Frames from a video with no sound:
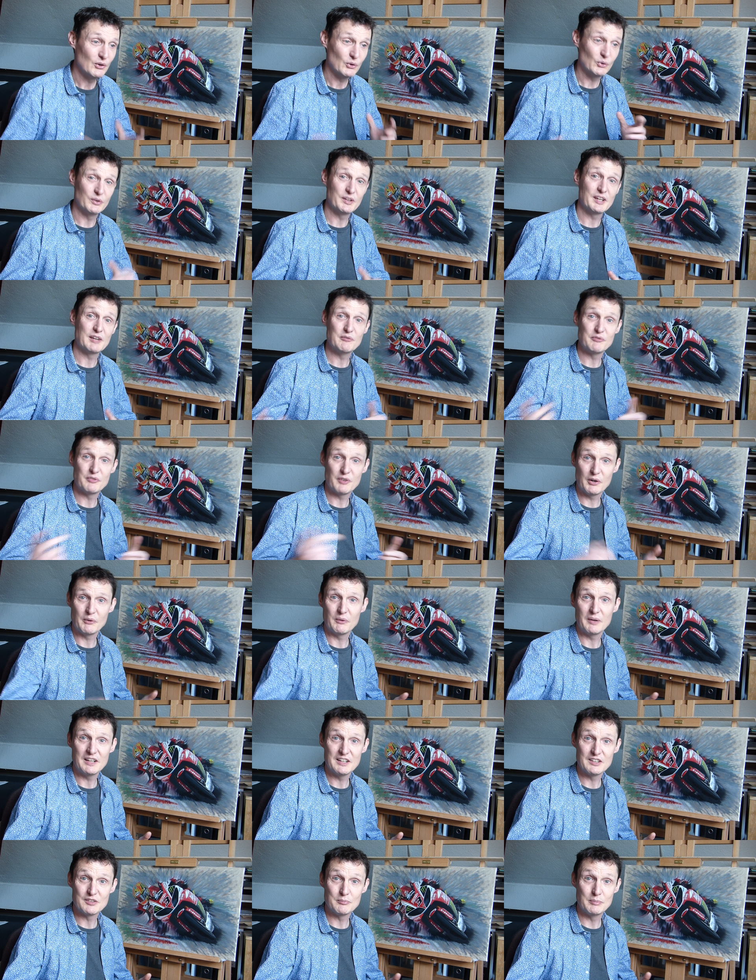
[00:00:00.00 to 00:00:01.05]
All the
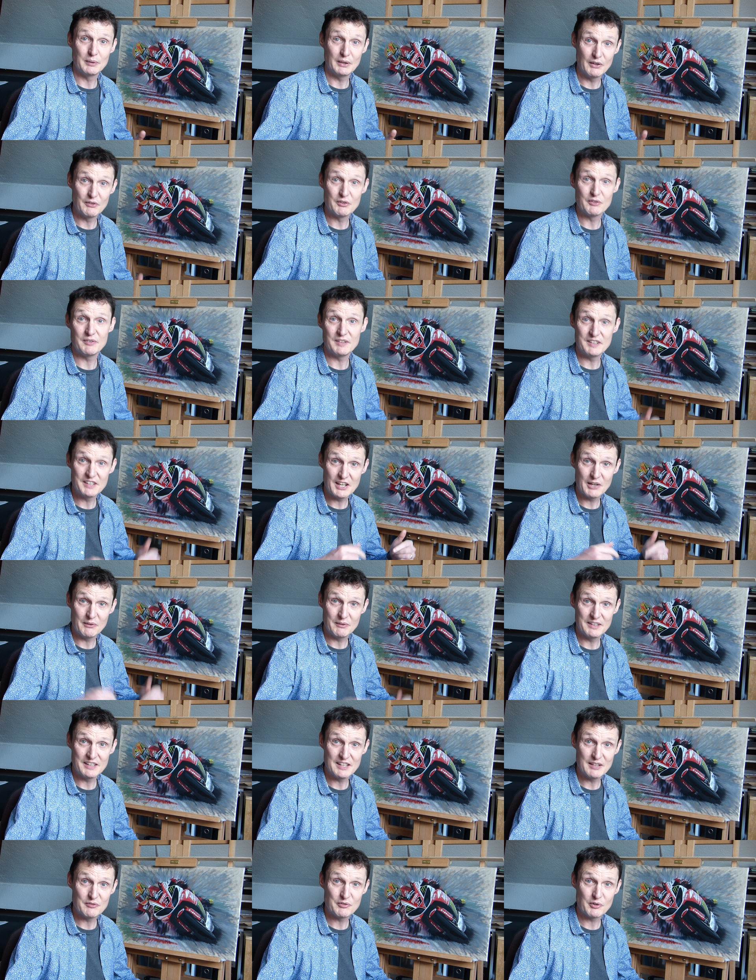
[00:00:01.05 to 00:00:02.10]
info is below the video
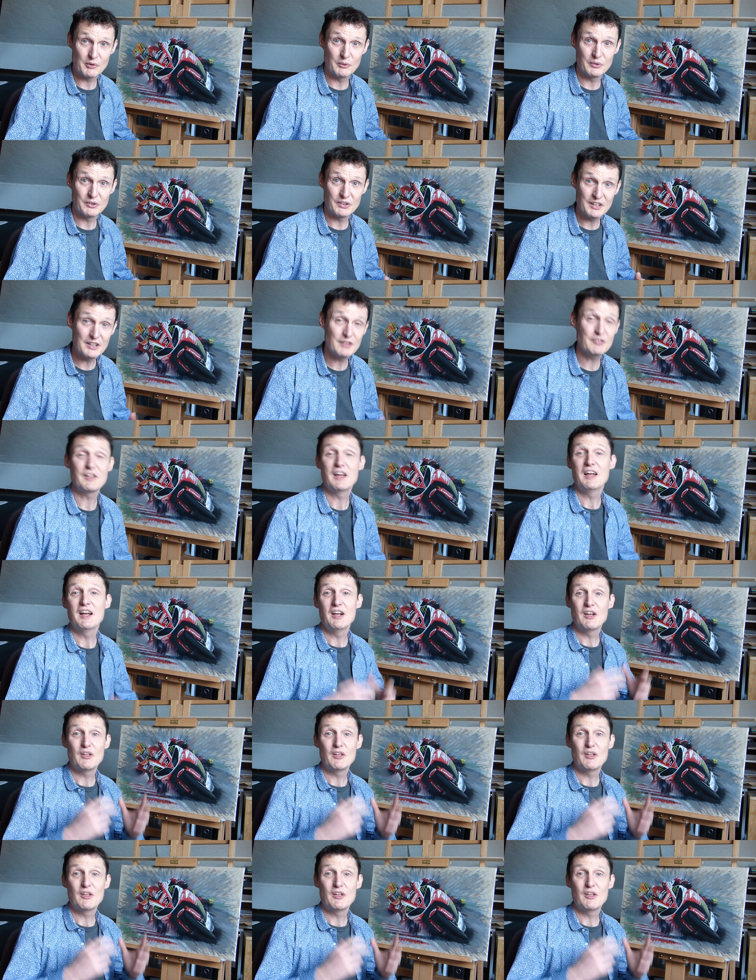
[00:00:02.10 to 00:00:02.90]
and the info underneath.